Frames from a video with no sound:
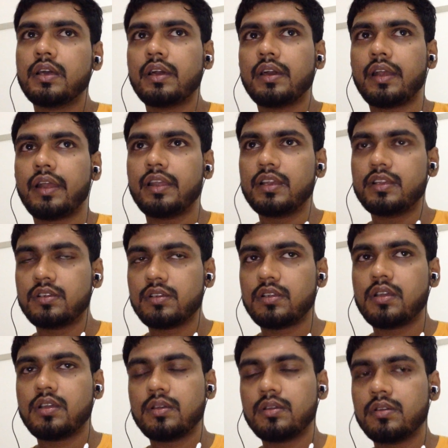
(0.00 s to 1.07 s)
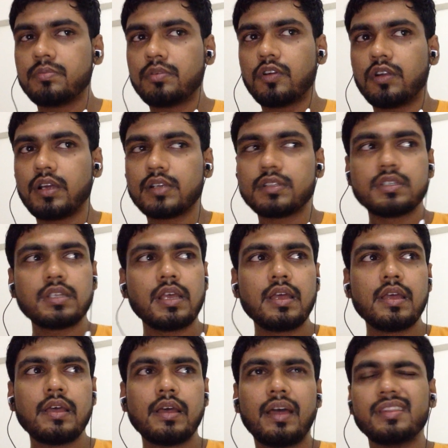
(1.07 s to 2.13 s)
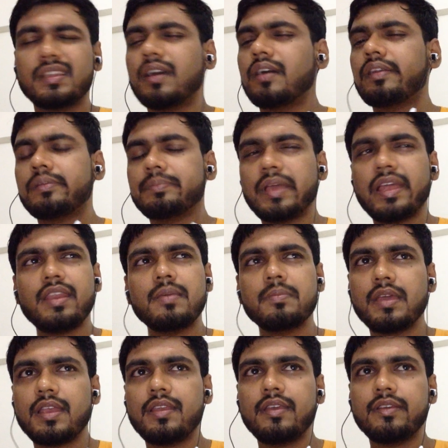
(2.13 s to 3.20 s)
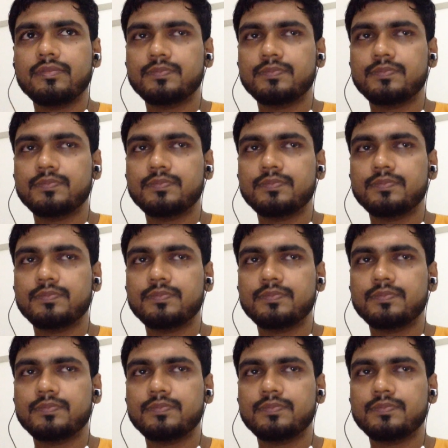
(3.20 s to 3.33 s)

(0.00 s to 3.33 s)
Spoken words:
credit products, and there are many